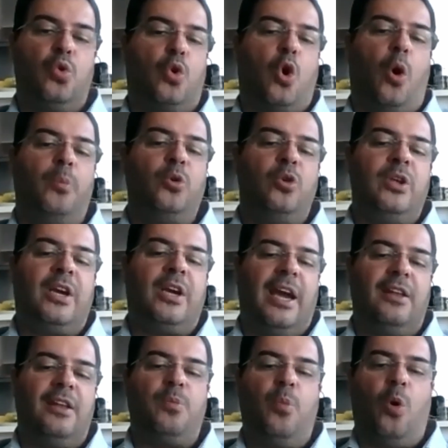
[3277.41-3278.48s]

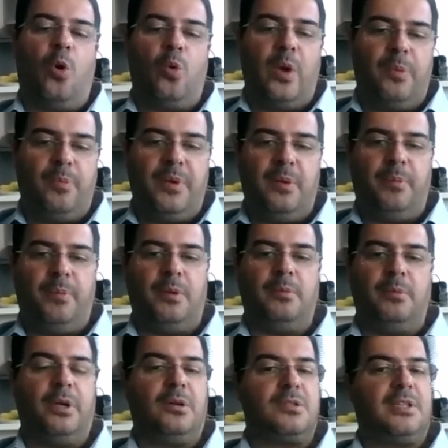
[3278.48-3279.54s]
communicate more with people,
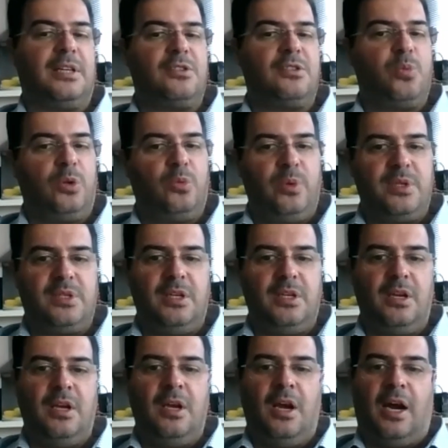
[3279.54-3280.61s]
because that's what we
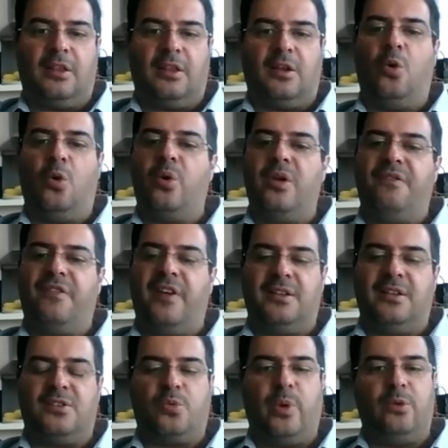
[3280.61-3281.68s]
see at our
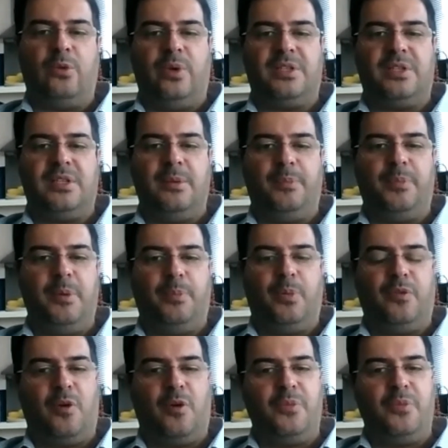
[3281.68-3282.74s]
events when we see
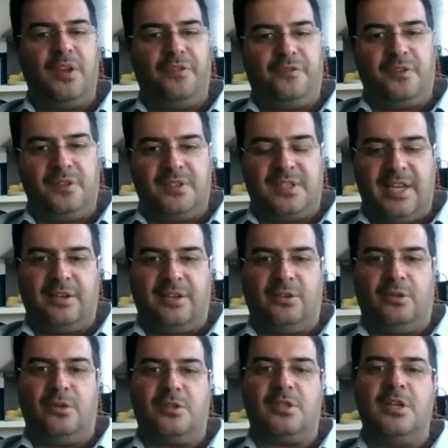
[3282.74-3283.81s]
people from different
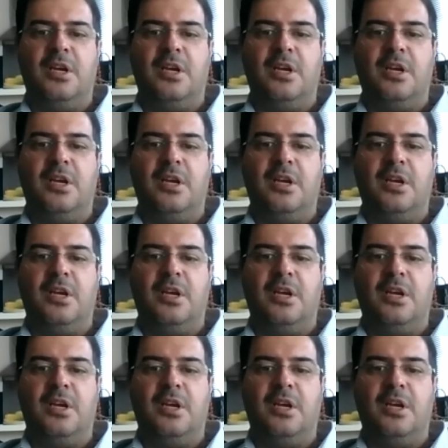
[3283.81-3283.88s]
sectors